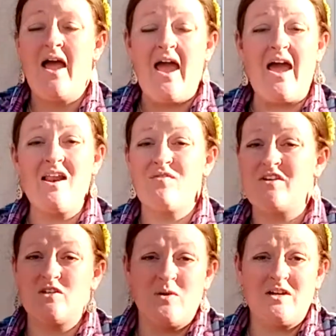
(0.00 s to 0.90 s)
And if I
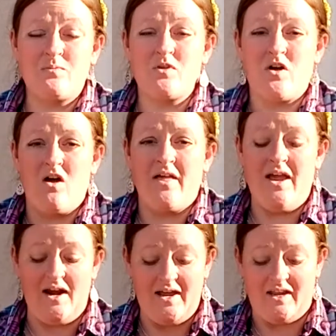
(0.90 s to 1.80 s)
do end up with all
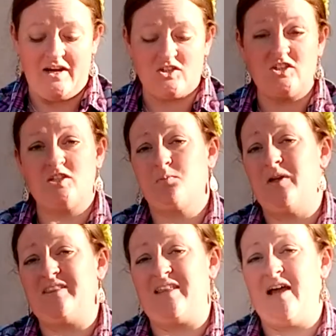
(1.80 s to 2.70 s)
8, I can actually
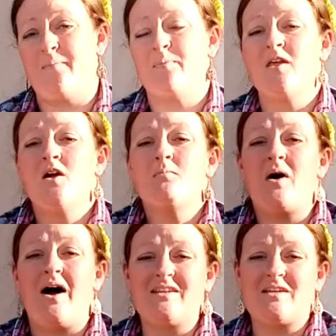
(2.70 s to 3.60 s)
split them,
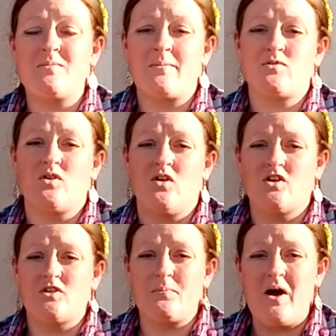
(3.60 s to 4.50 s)
pot them up to a
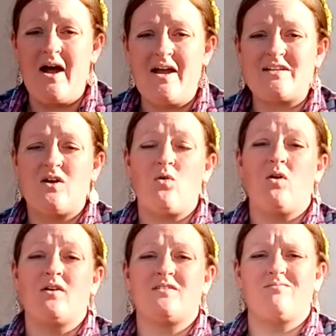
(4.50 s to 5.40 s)
larger pot,
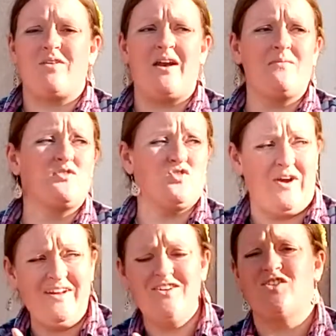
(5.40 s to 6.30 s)
or get them straight
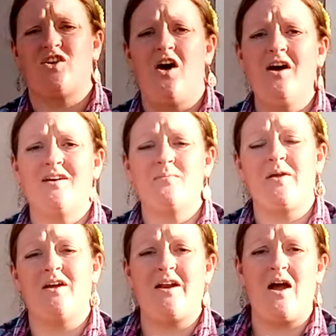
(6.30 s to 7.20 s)
into the garden
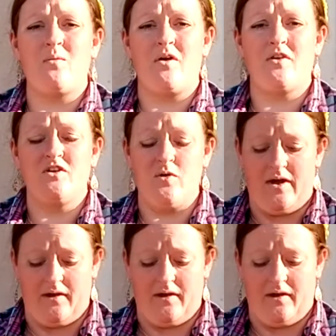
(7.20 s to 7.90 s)
depending on how well they're doing.